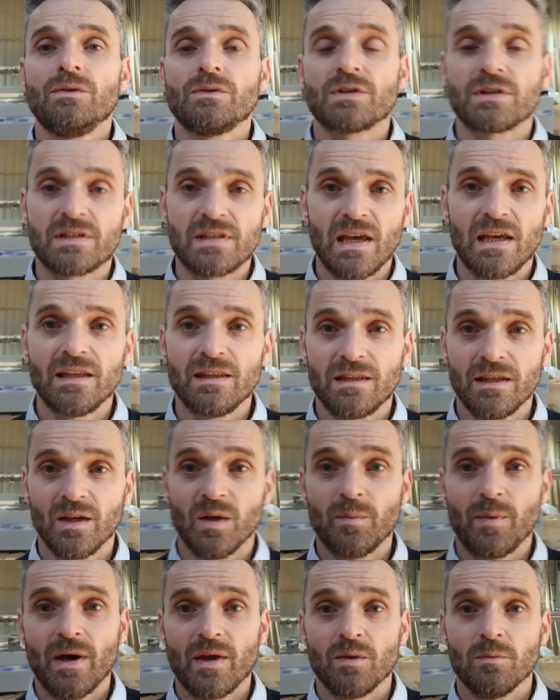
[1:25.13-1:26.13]
The second
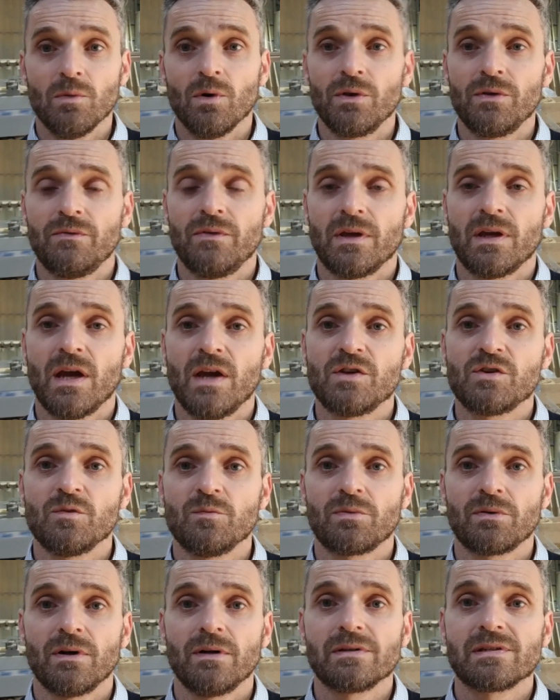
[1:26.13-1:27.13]
thing about the
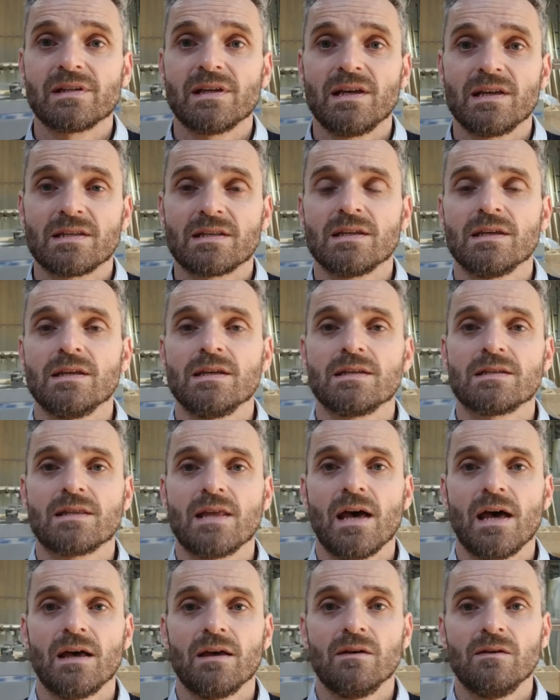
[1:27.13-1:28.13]
modification process is
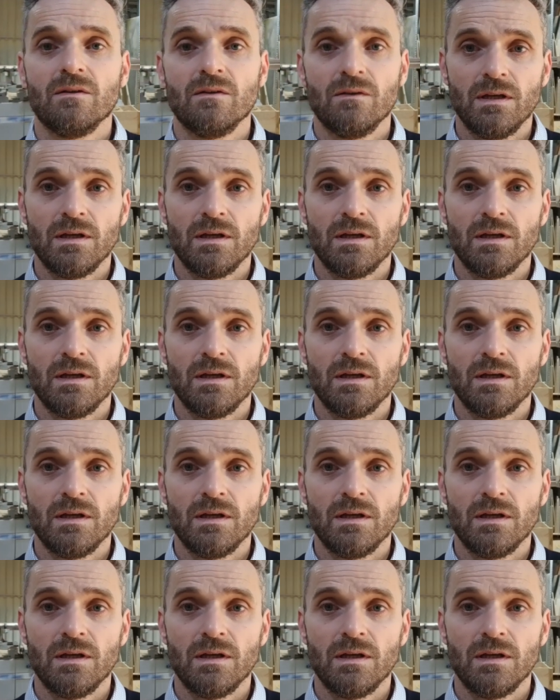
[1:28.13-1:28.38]
that